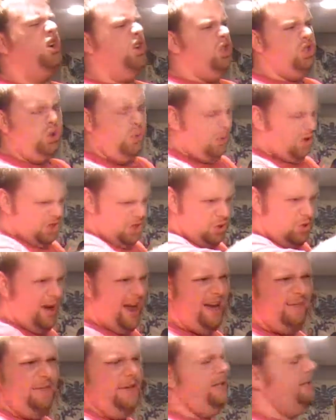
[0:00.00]
So what do you
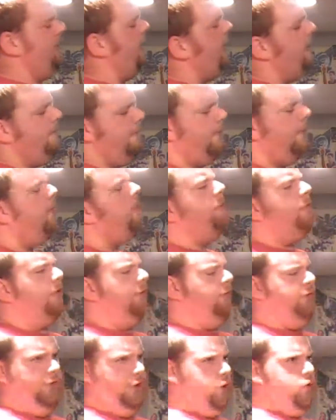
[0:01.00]
have to say from the
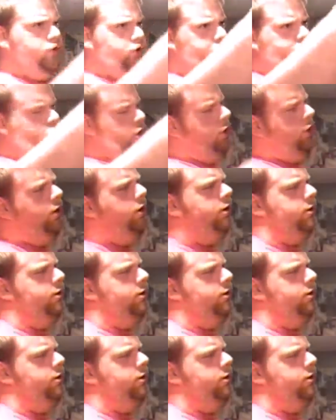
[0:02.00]
future?